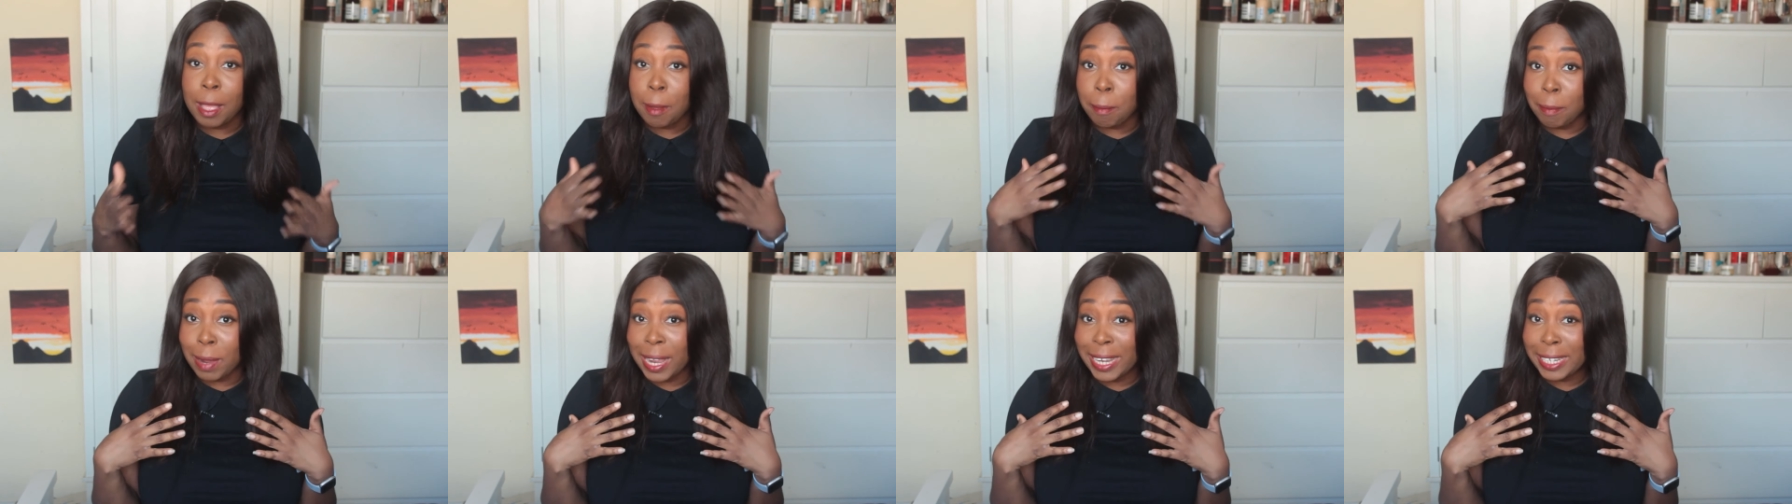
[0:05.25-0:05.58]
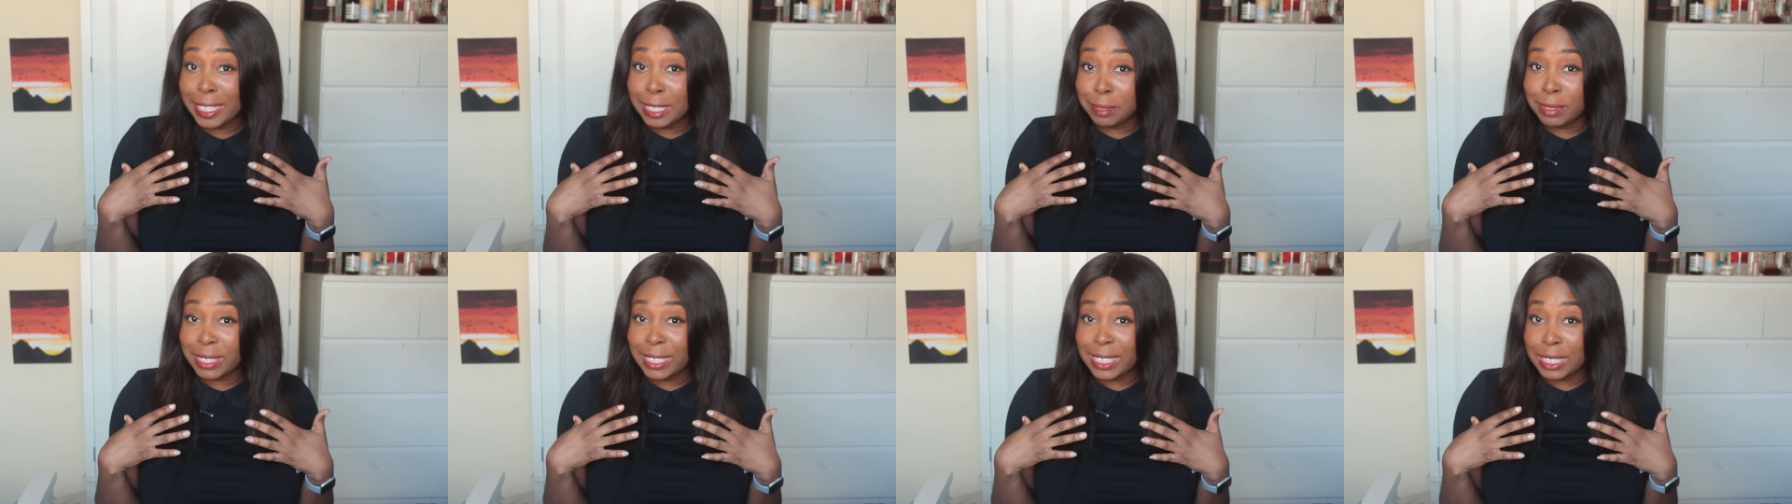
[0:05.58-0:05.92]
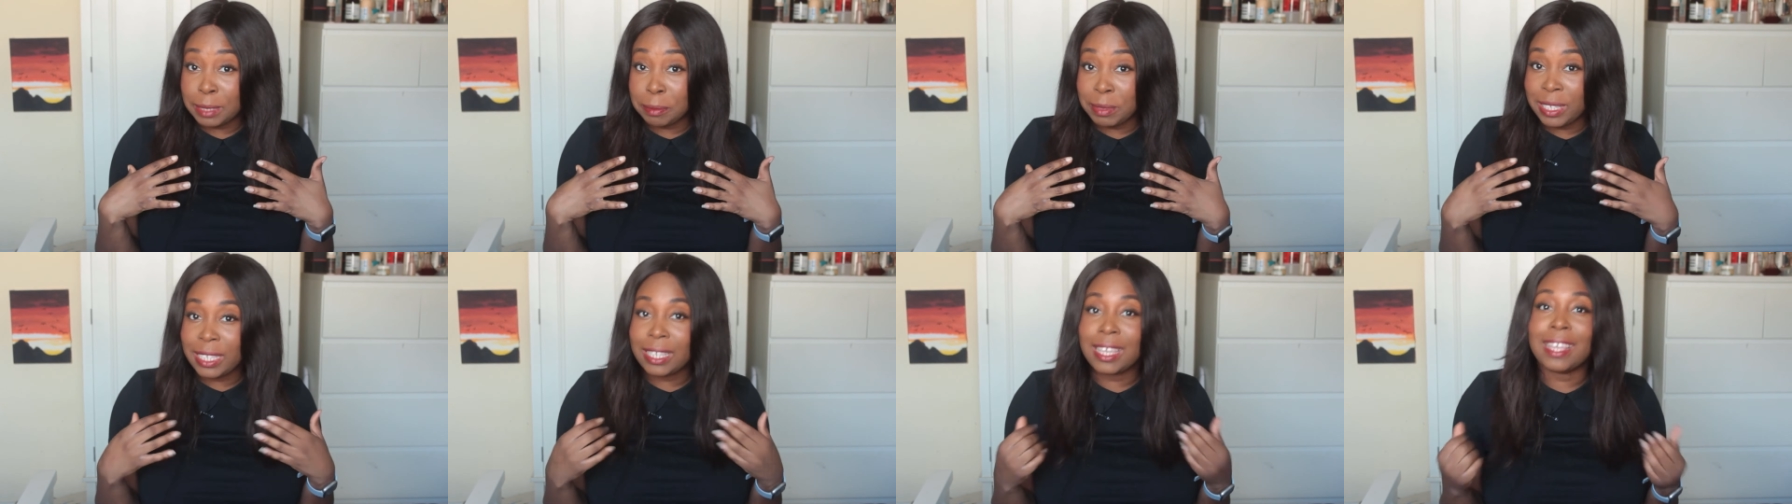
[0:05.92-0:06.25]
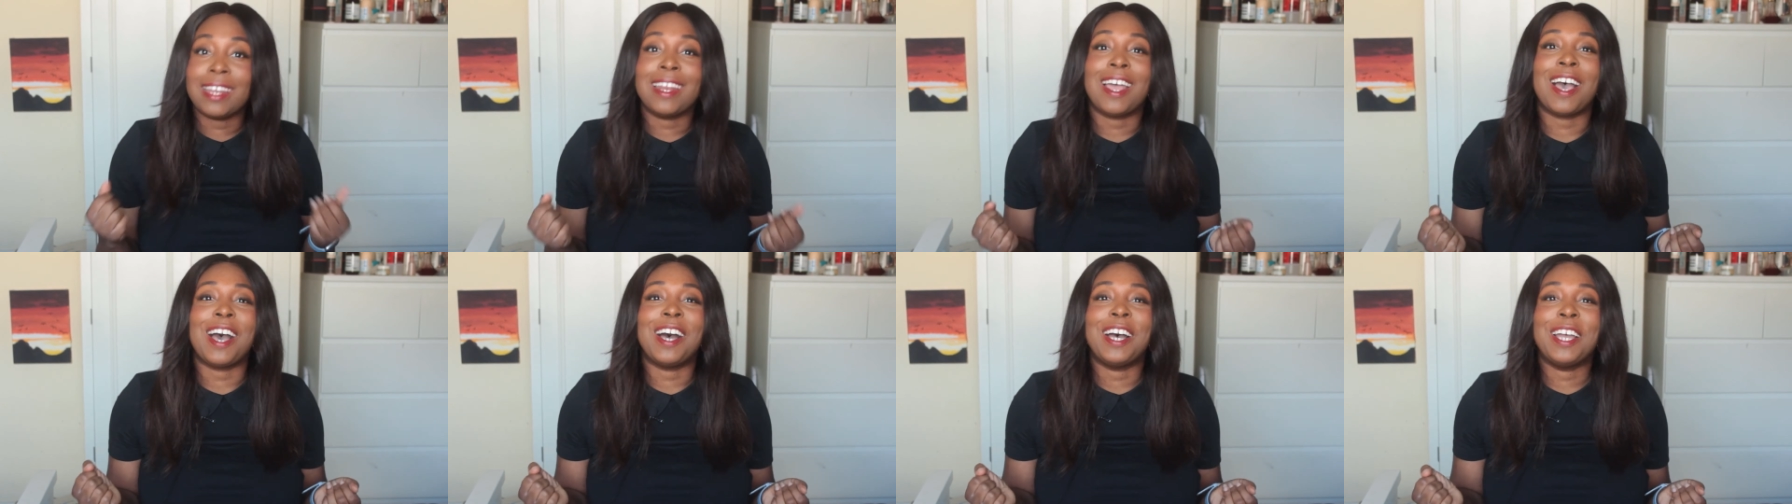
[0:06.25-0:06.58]
My name is Simi,
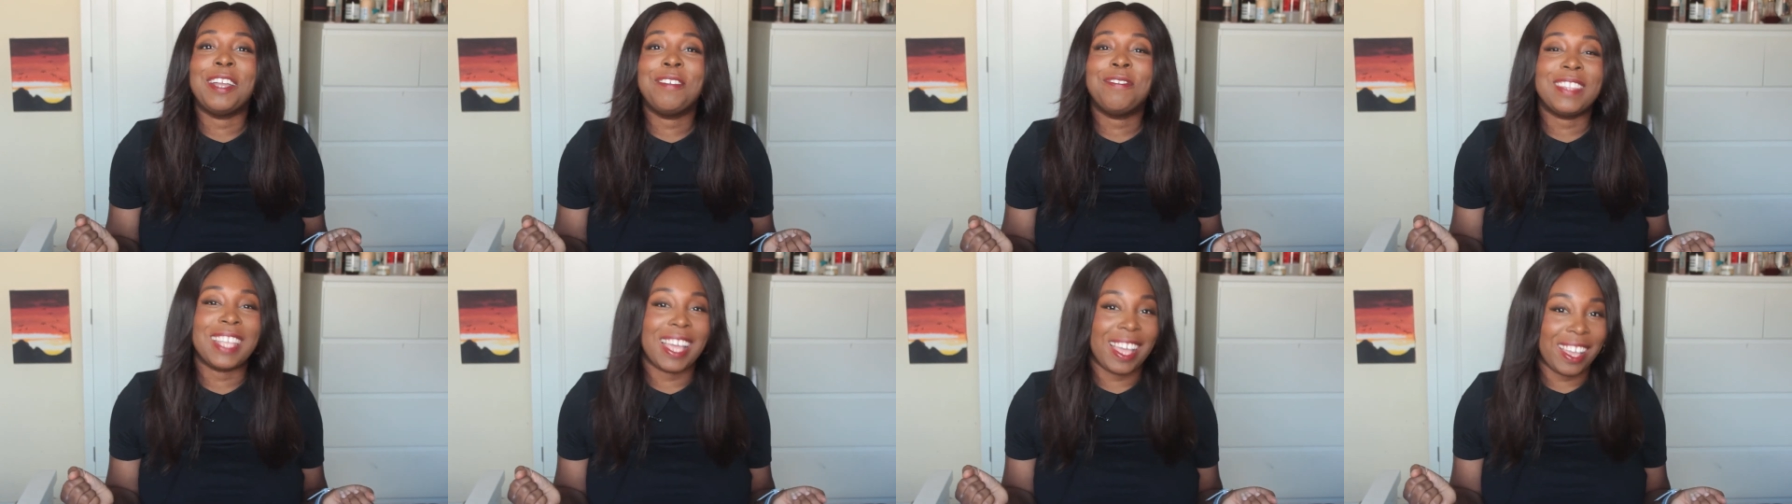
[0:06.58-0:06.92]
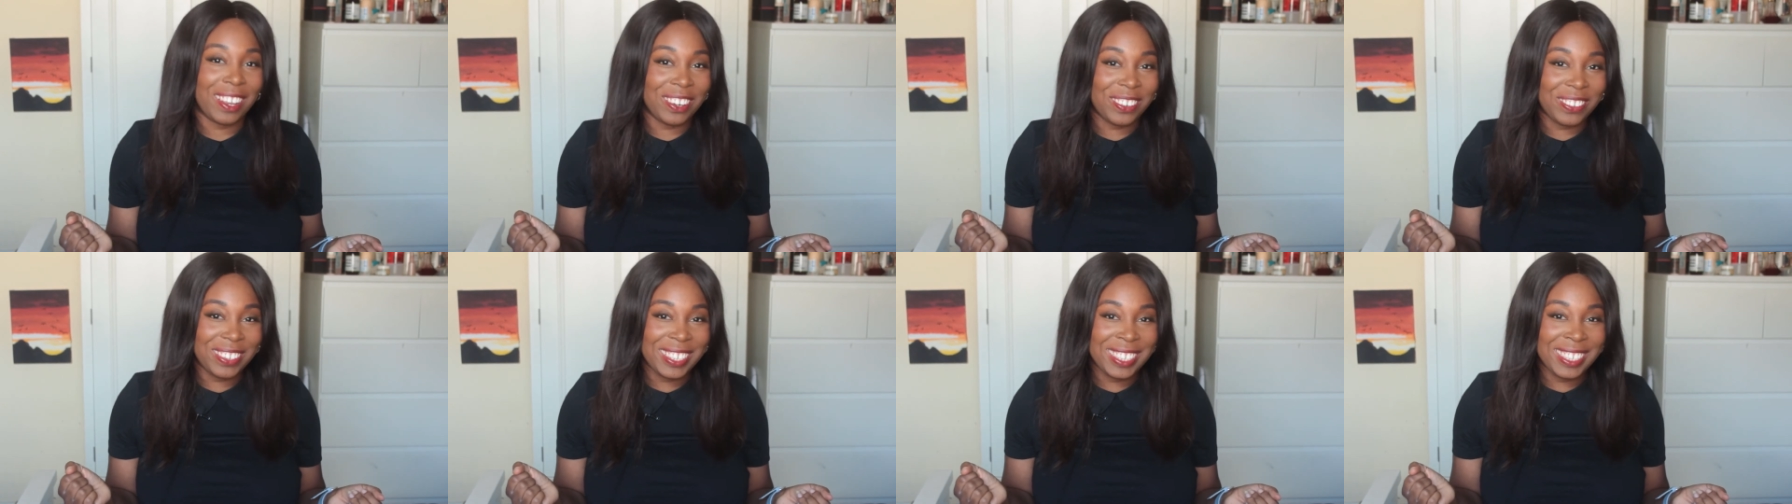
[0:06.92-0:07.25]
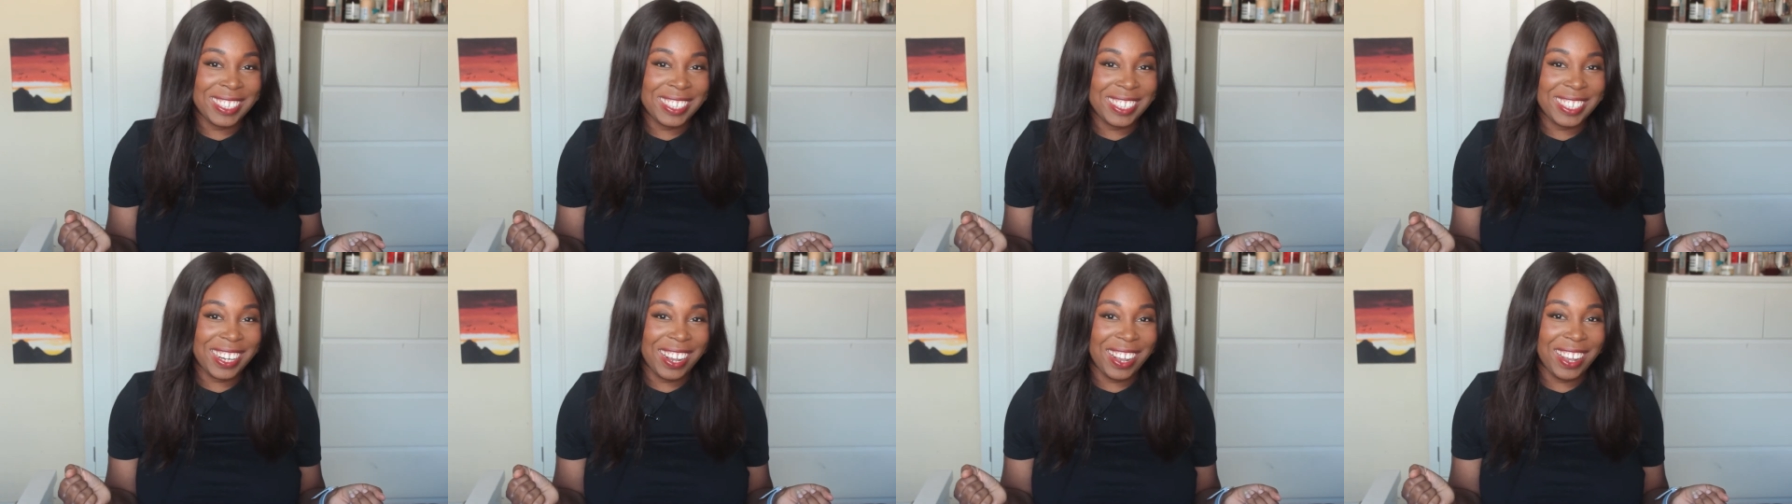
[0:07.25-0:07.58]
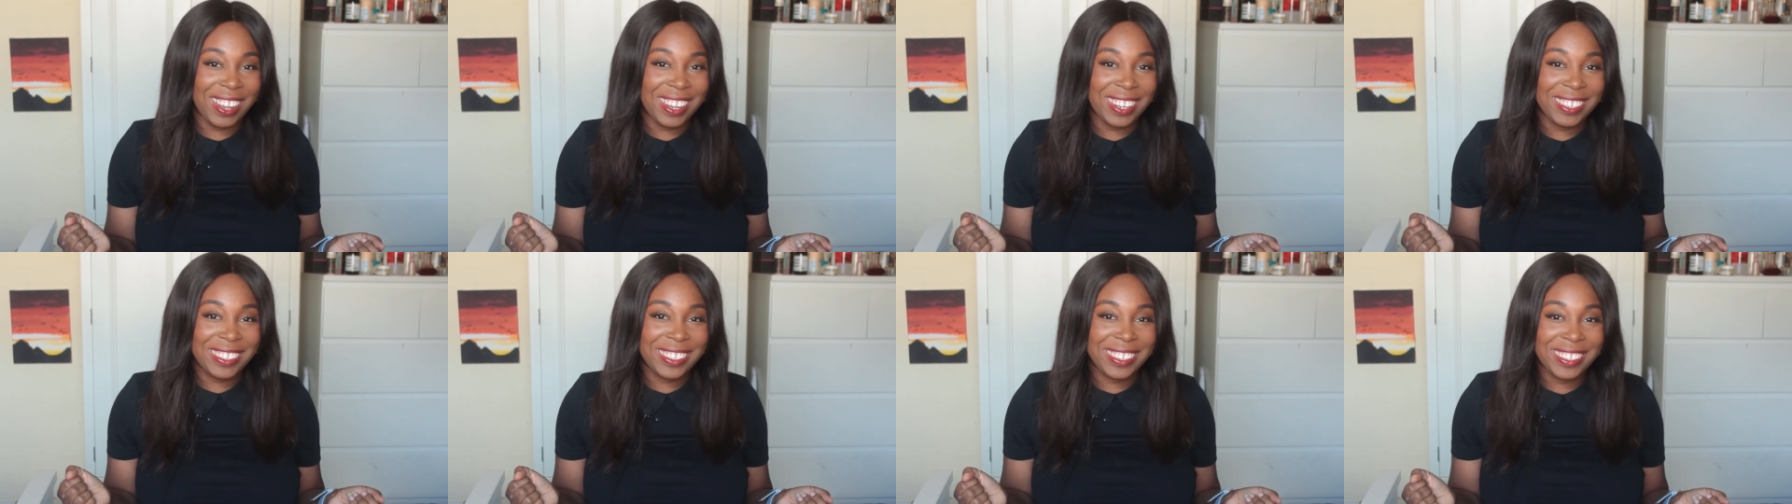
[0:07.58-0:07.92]
and I'm the adult in
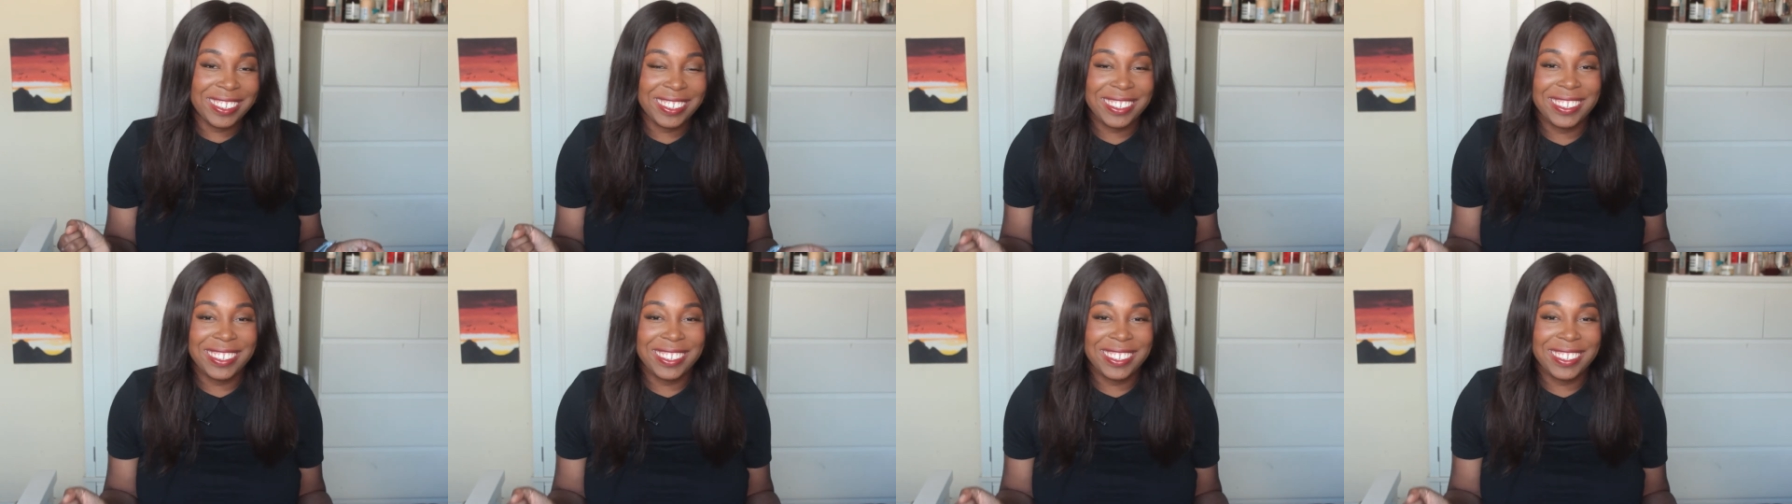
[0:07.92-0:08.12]
charge.